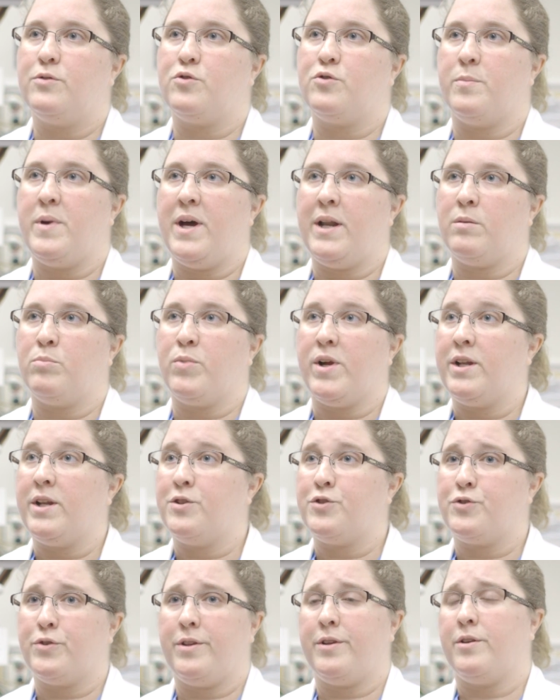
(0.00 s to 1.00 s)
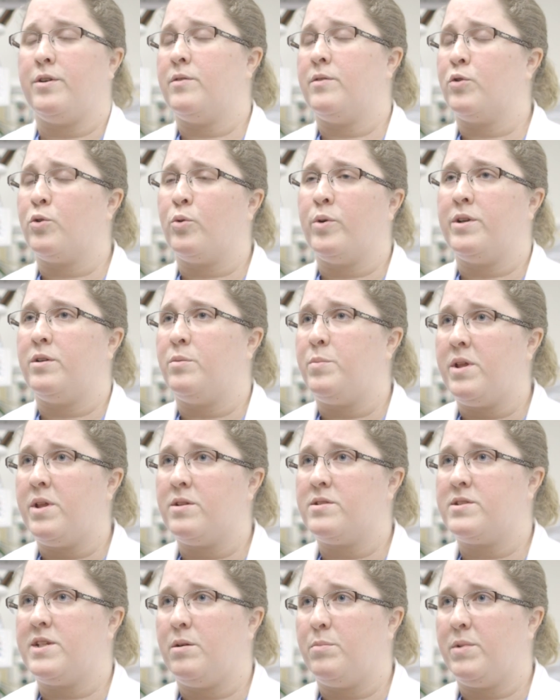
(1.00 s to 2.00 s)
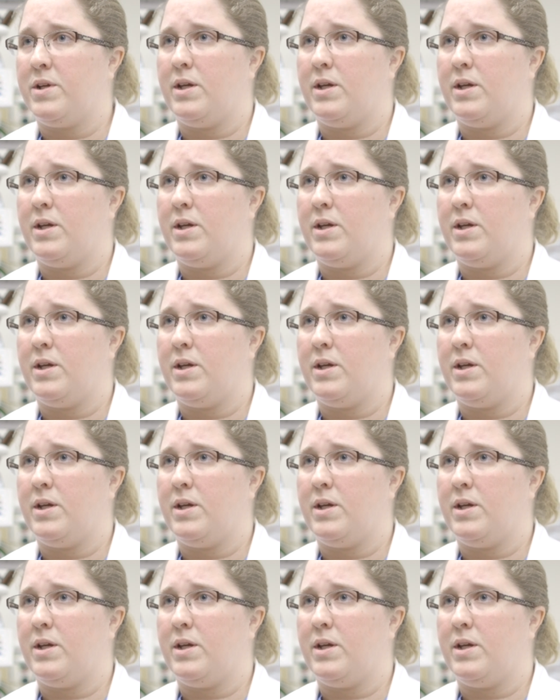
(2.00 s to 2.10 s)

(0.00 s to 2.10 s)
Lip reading: traumatic brain injury. They're never going to be the same